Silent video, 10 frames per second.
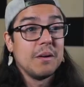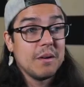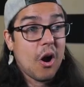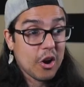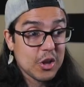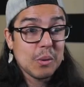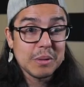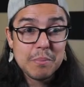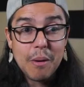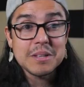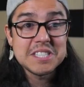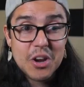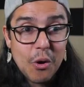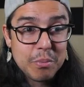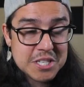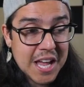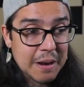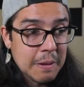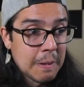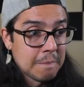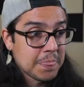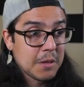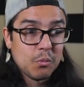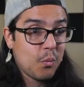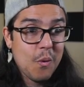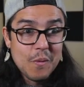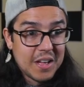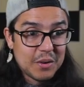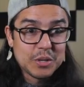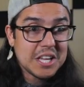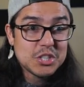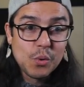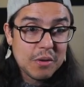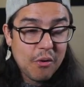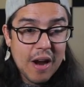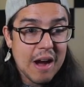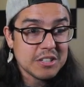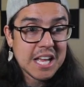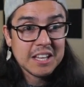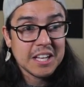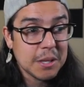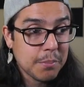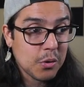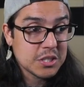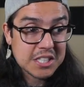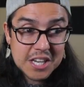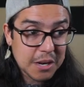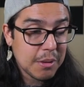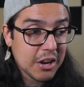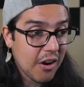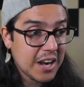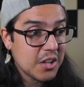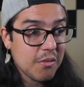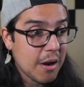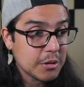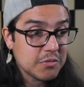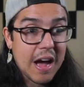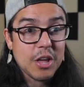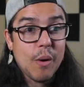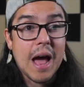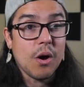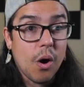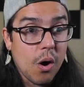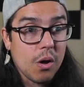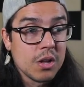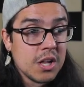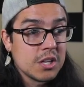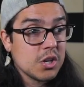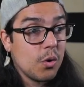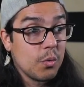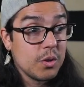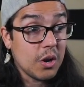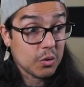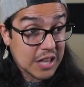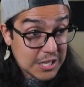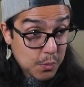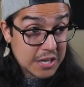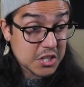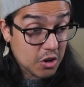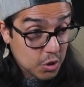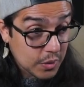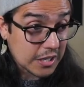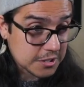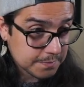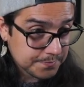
arguably probably 0%. Within 24 hours, that LinkedIn post isn't going to be creating you very much value at all. So, that's why I started doing this.